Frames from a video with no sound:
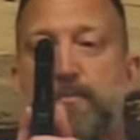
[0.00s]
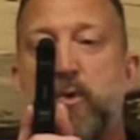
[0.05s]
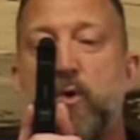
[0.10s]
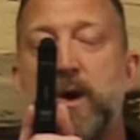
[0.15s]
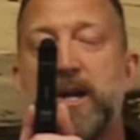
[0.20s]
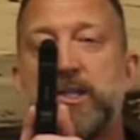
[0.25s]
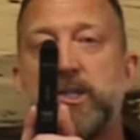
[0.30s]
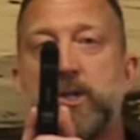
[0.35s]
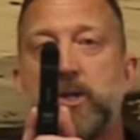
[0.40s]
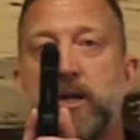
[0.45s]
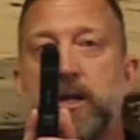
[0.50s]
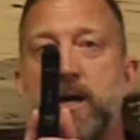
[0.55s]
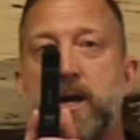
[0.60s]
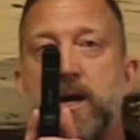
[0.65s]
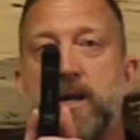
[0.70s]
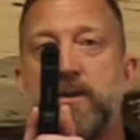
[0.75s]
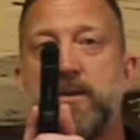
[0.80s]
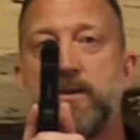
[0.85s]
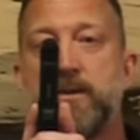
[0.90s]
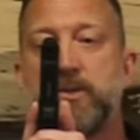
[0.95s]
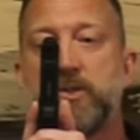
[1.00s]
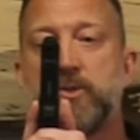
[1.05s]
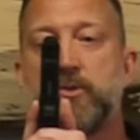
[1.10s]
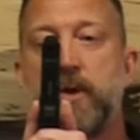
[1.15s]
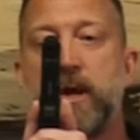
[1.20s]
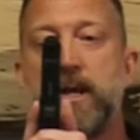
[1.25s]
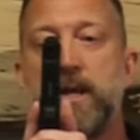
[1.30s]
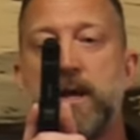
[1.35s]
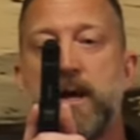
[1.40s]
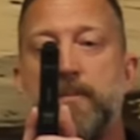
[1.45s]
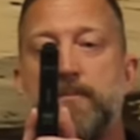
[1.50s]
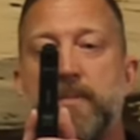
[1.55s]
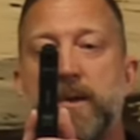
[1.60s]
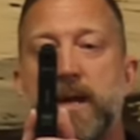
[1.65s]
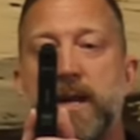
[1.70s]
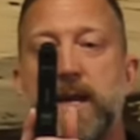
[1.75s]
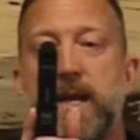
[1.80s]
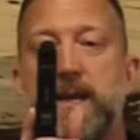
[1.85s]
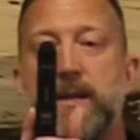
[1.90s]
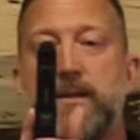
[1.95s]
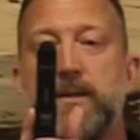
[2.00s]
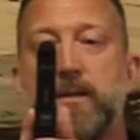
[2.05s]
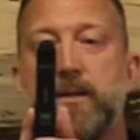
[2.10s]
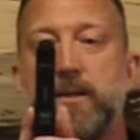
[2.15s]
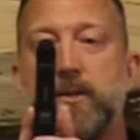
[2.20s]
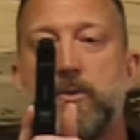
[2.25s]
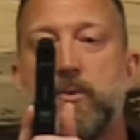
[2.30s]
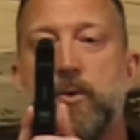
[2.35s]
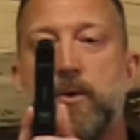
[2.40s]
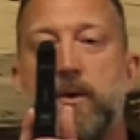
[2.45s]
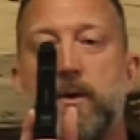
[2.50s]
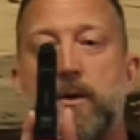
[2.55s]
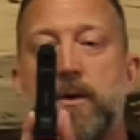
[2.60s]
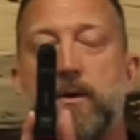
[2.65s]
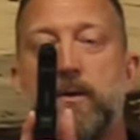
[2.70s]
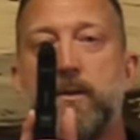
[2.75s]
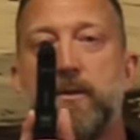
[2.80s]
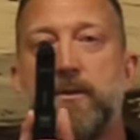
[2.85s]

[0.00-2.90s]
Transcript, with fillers: point your gun straight up, and your